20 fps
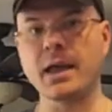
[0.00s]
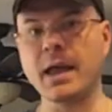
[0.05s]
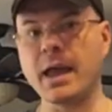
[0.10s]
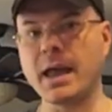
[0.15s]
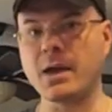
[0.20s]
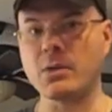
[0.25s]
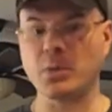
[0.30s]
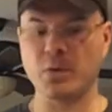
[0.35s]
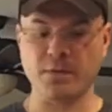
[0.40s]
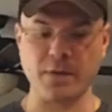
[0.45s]

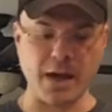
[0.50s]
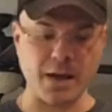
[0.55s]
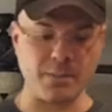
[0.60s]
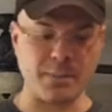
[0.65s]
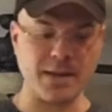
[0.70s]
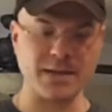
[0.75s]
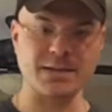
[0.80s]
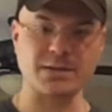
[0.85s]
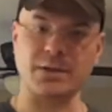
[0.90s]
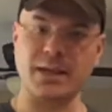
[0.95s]
And we've got
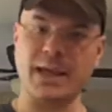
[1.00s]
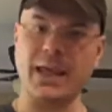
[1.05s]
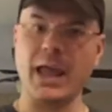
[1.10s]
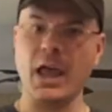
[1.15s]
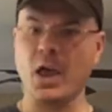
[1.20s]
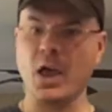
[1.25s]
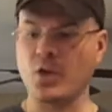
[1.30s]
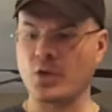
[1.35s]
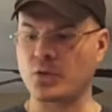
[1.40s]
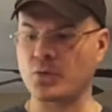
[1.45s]
basically
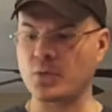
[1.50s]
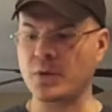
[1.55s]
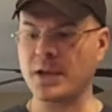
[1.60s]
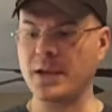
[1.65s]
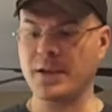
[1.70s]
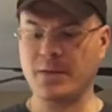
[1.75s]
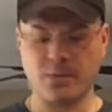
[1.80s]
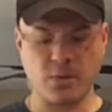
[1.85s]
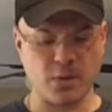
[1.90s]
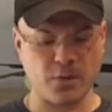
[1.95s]

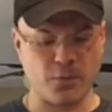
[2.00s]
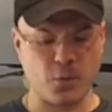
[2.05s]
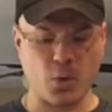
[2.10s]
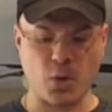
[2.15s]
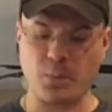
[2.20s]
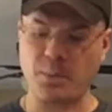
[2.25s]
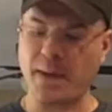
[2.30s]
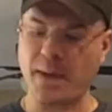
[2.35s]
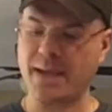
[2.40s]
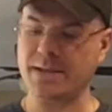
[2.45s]
three, well,
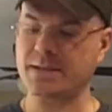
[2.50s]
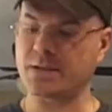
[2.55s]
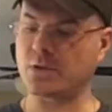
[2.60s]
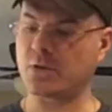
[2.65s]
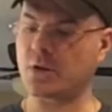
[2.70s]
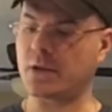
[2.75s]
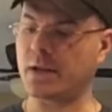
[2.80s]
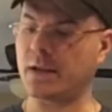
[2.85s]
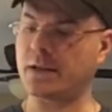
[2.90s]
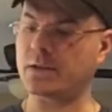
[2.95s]
four base
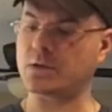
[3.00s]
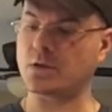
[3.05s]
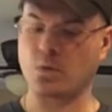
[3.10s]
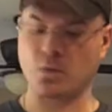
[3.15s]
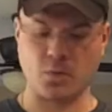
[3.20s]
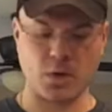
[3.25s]
ingredients.